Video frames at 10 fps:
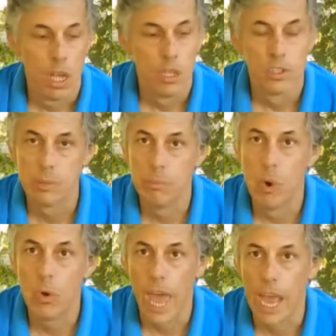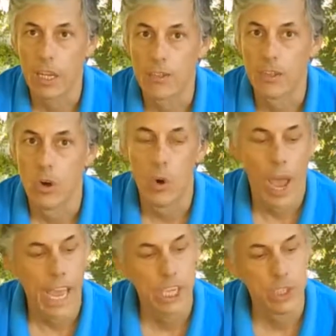small axe or
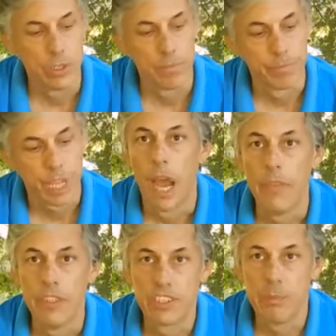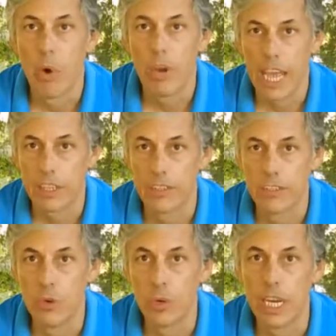hatchet. And this small axe is
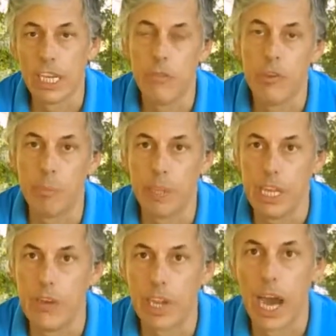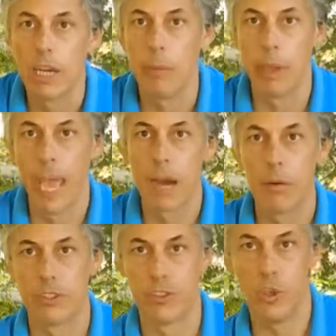still going to give you plenty of cutting
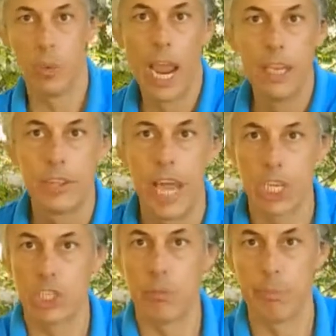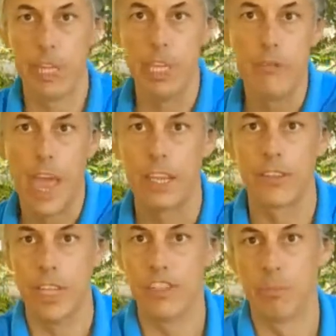power, two-handed action, plenty of
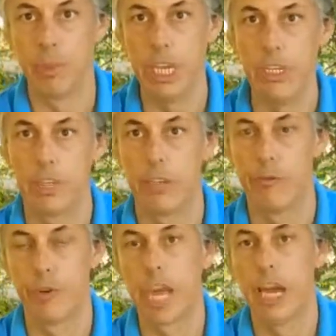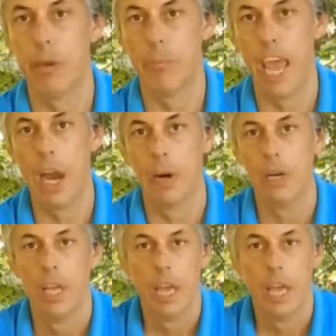axe head speed for cutting power.